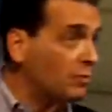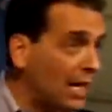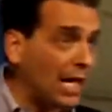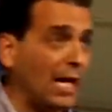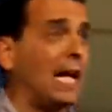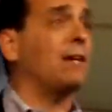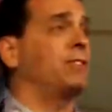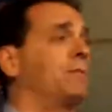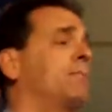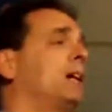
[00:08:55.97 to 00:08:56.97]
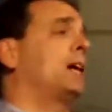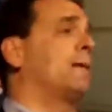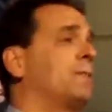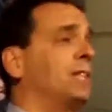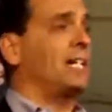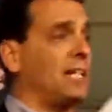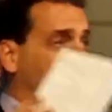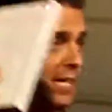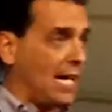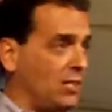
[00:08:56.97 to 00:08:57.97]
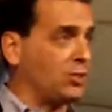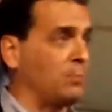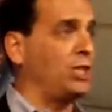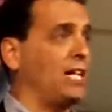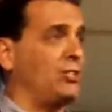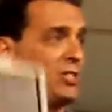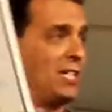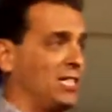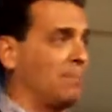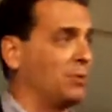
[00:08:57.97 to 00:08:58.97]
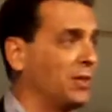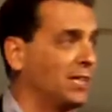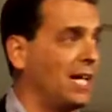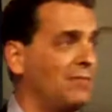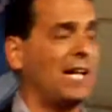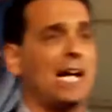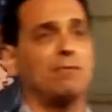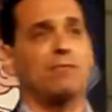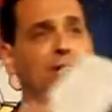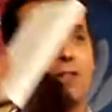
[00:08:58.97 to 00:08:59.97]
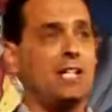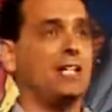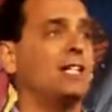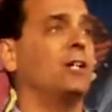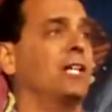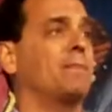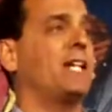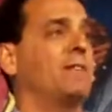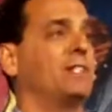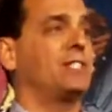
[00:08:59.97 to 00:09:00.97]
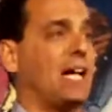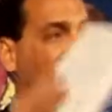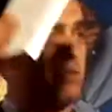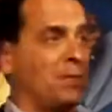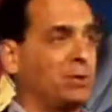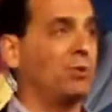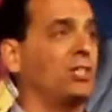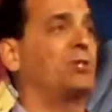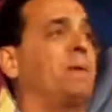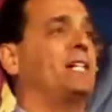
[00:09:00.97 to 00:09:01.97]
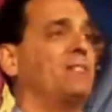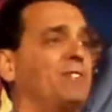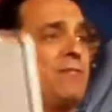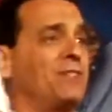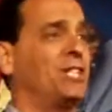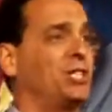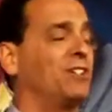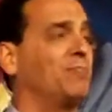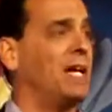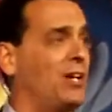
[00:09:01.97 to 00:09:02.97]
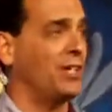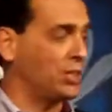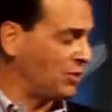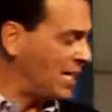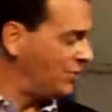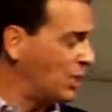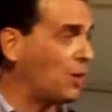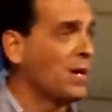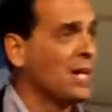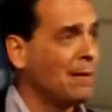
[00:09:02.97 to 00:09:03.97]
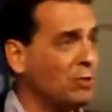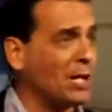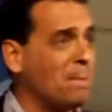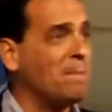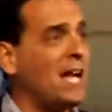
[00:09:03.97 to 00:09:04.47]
I have like, again, some changes in contemporary life. I have a very, like many of us now, have a much more expansive definition of marriage, right? So, trying to